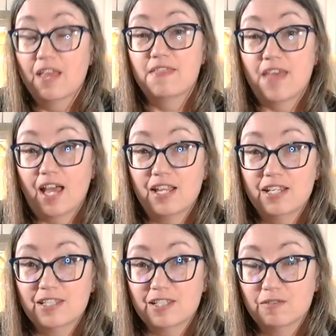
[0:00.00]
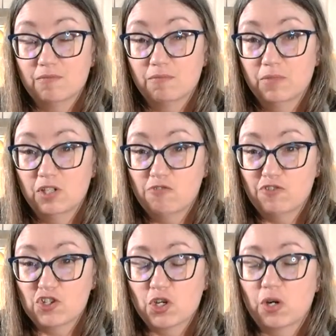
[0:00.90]
That is, we know for
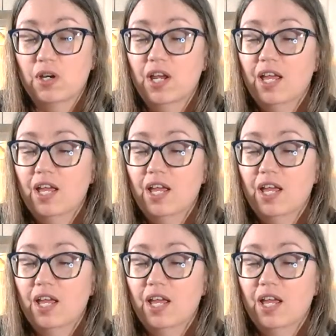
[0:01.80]
sure,